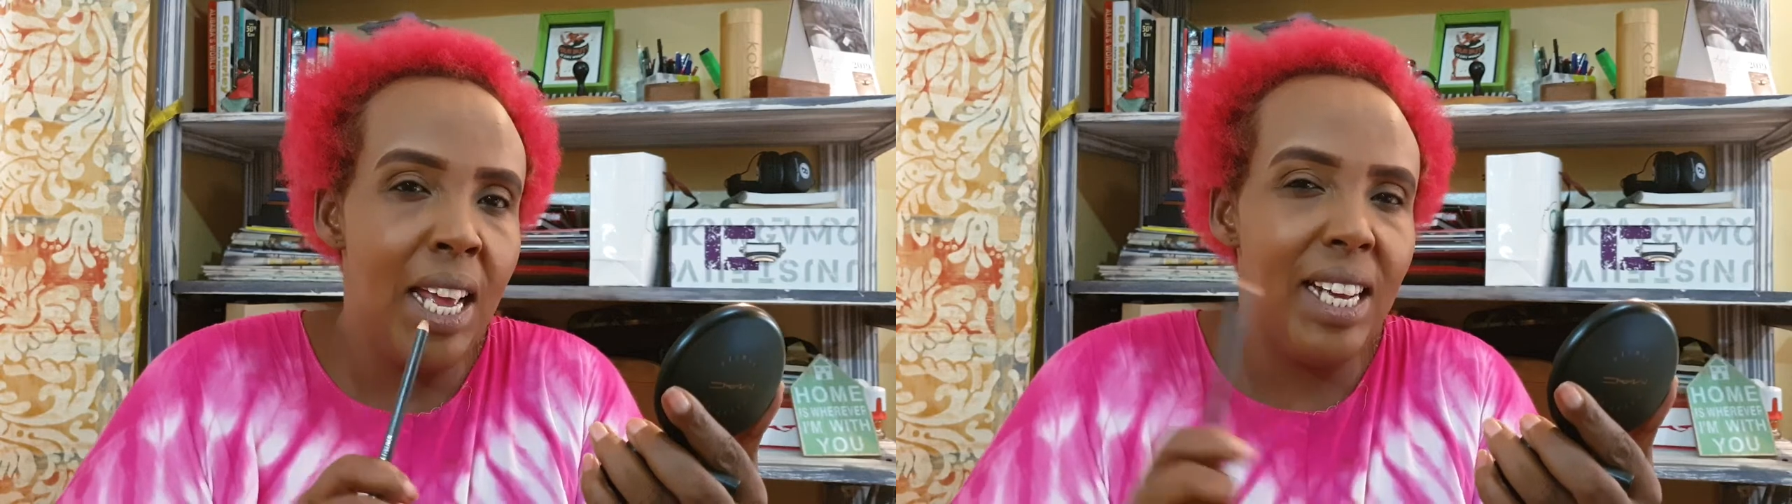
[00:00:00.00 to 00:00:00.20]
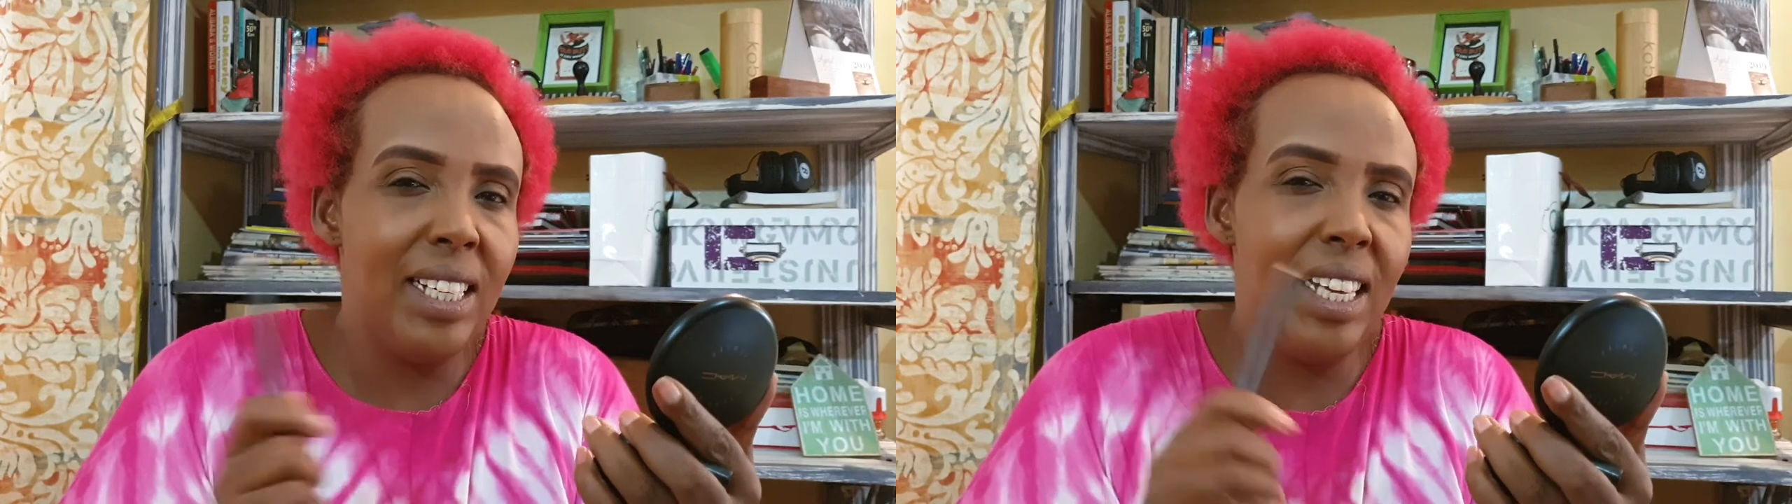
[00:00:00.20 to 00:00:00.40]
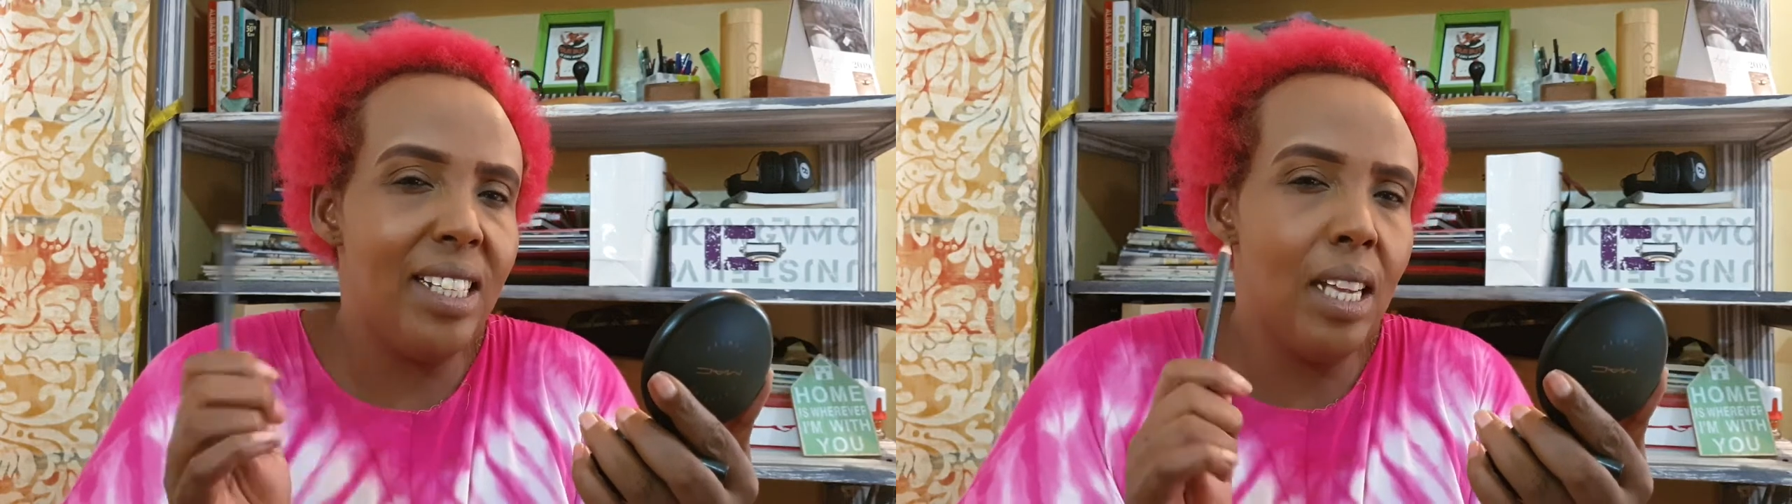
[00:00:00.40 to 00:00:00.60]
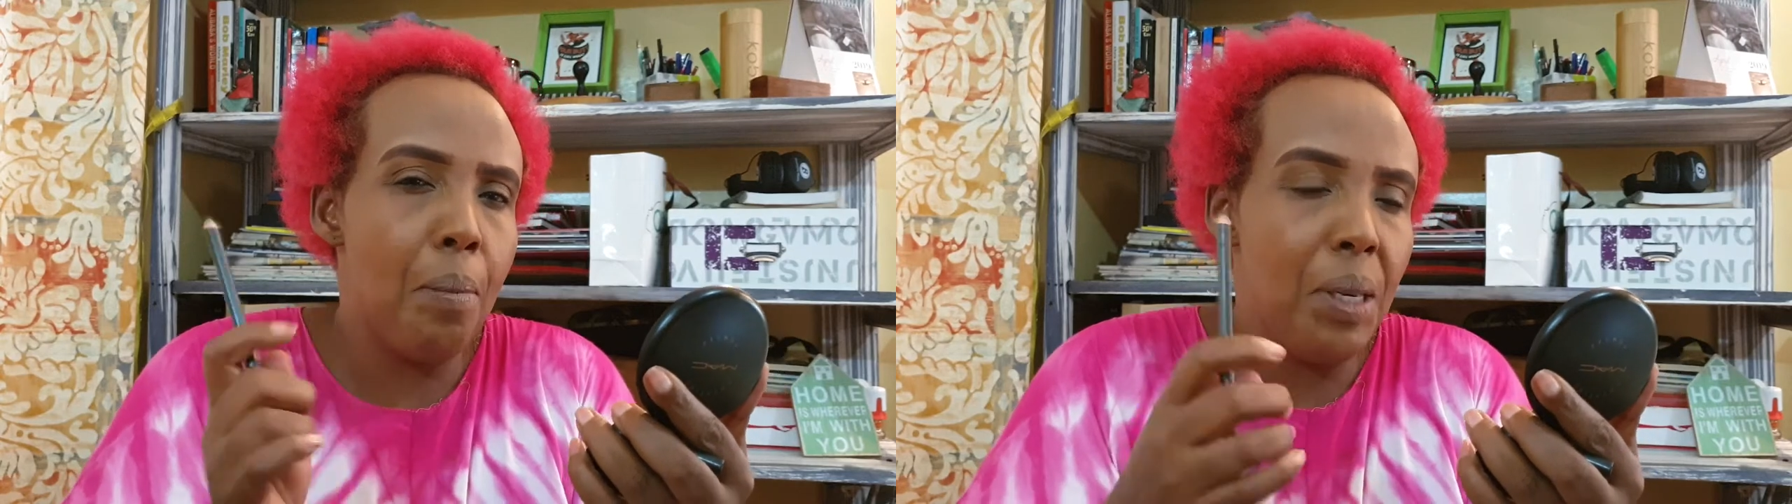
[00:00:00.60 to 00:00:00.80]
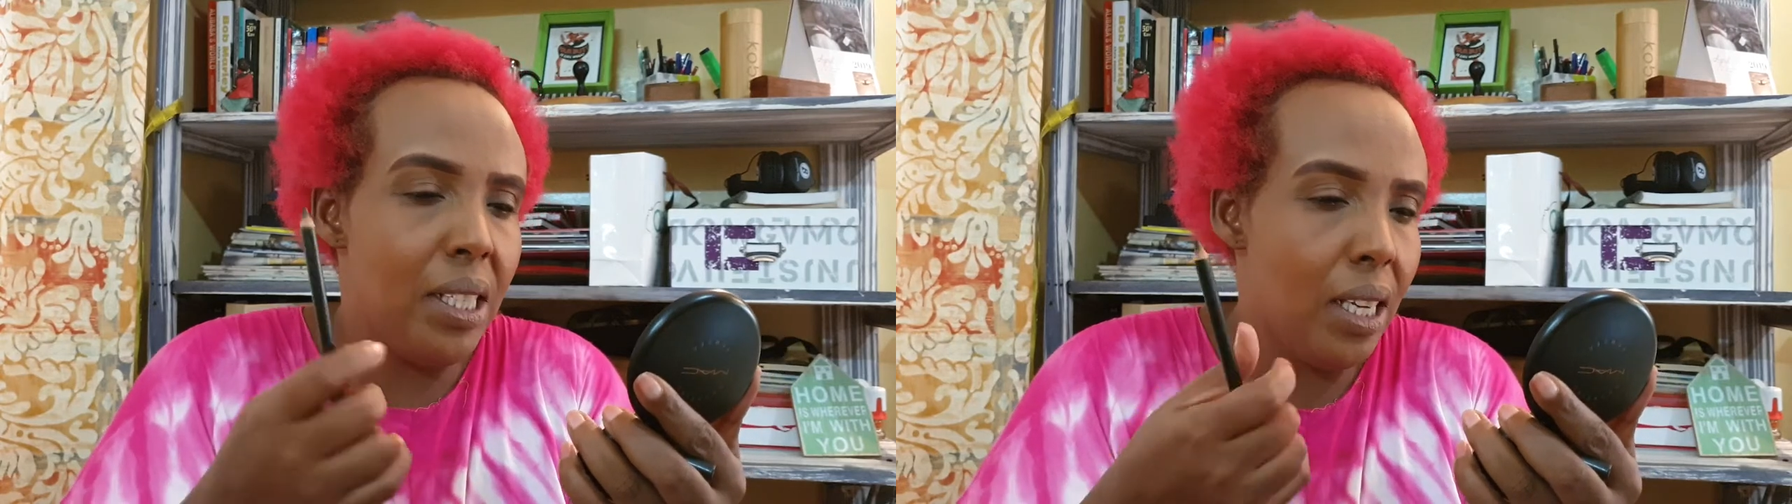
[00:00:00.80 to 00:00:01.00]
it gets a
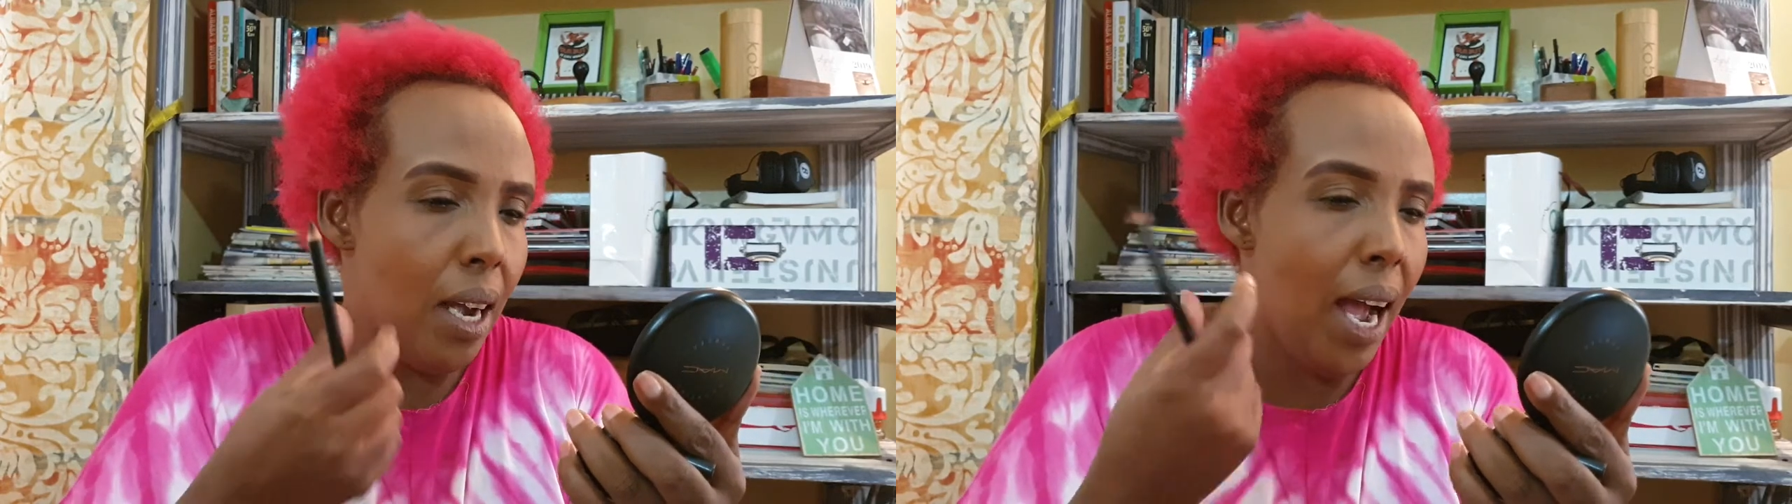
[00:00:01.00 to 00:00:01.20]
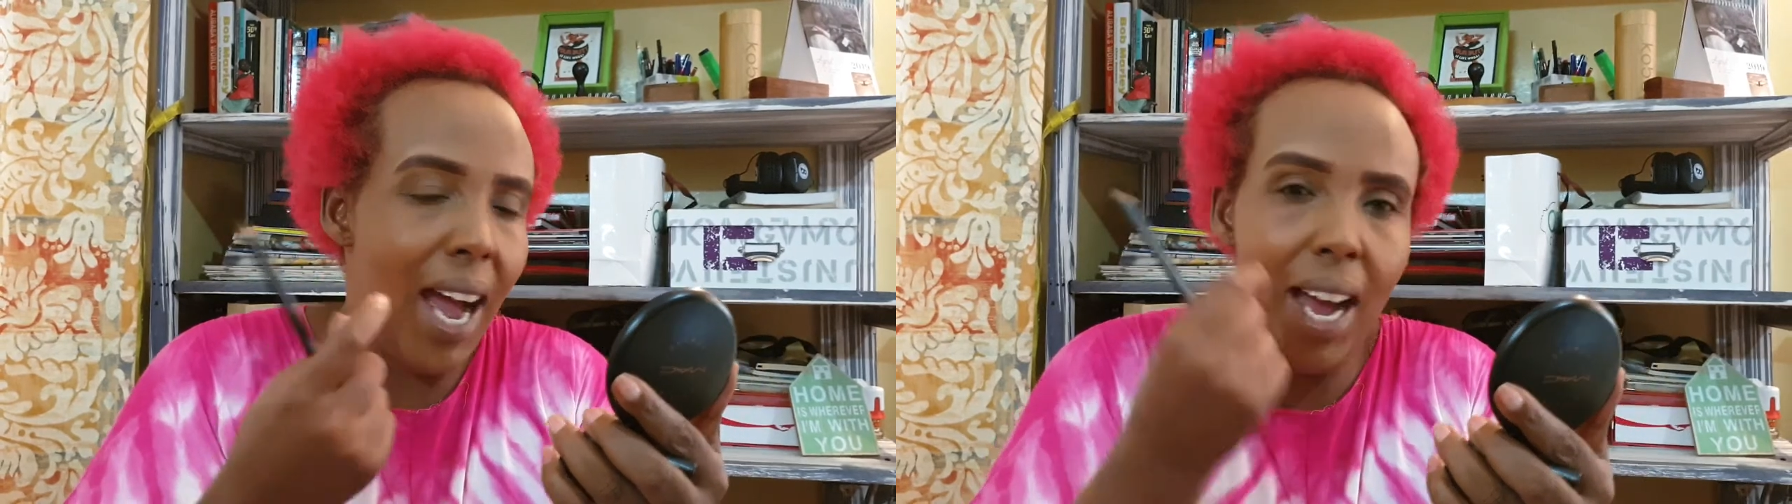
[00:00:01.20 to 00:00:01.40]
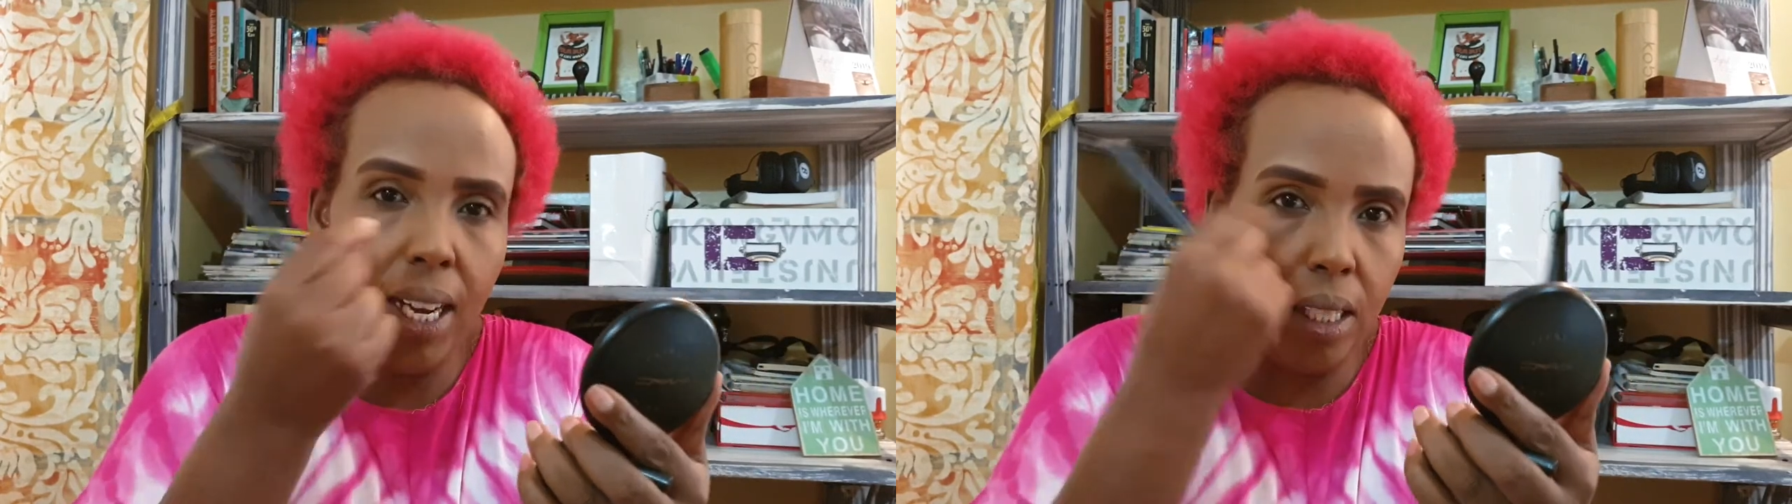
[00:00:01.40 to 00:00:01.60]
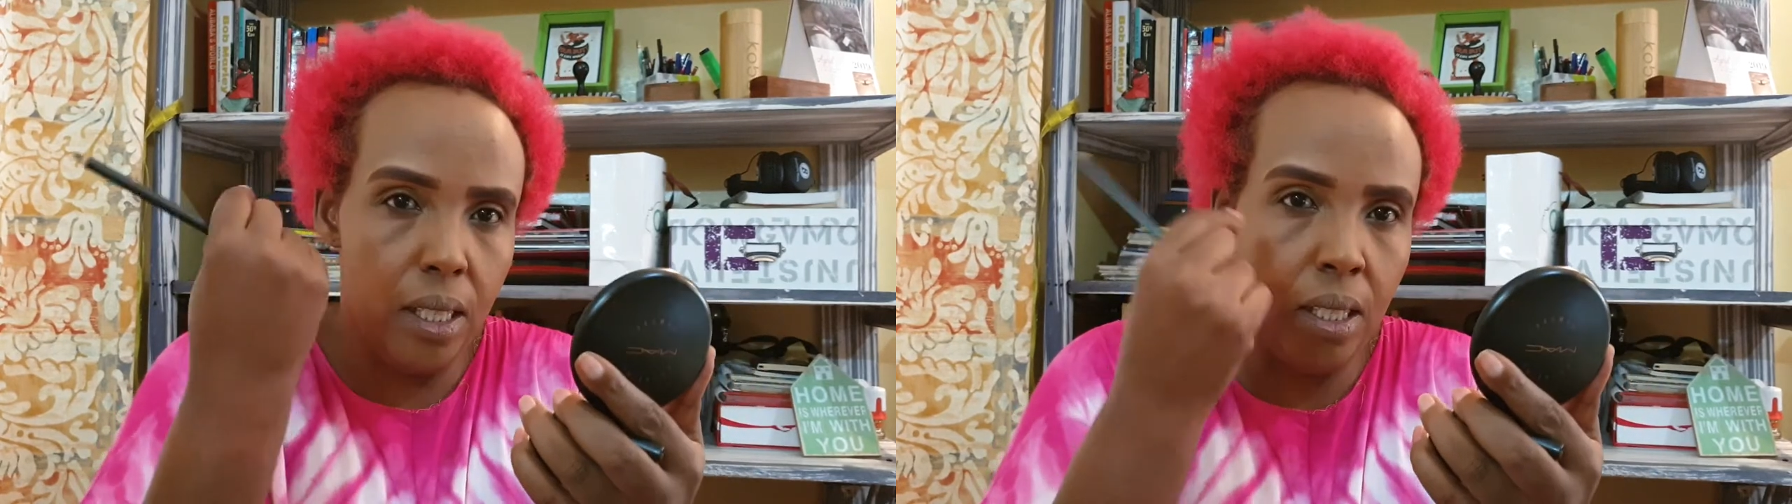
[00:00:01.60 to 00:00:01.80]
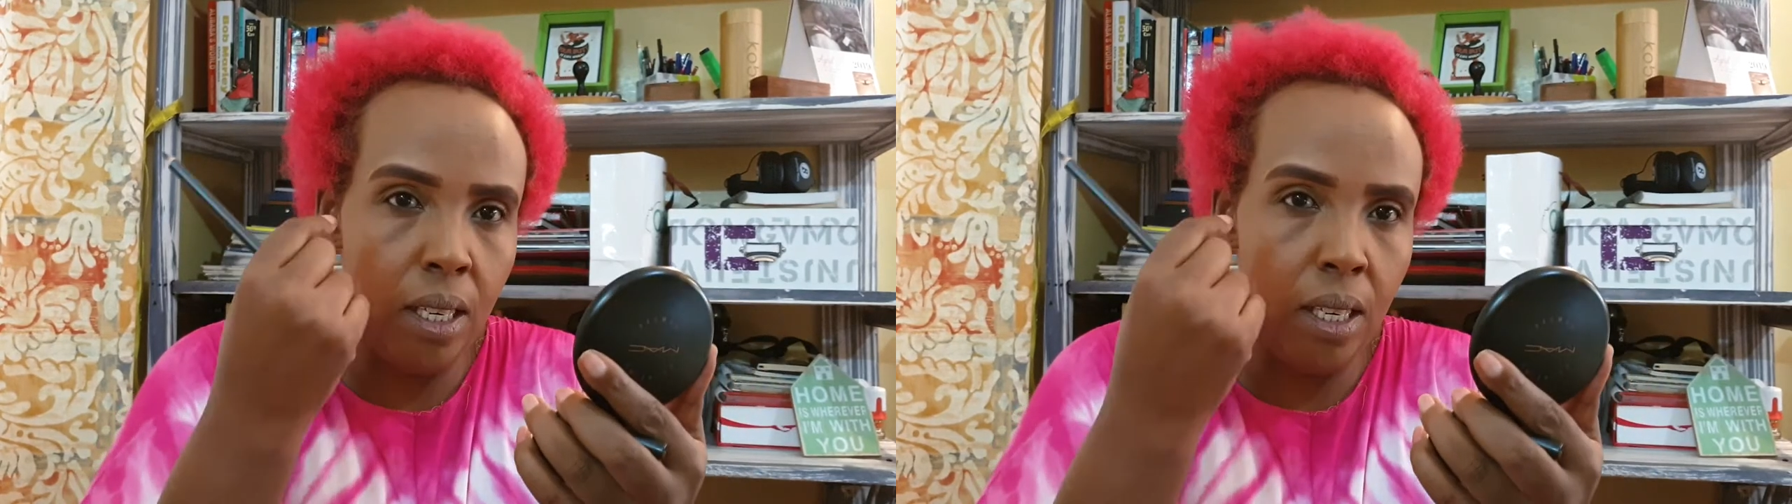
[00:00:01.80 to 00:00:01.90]
bit hard.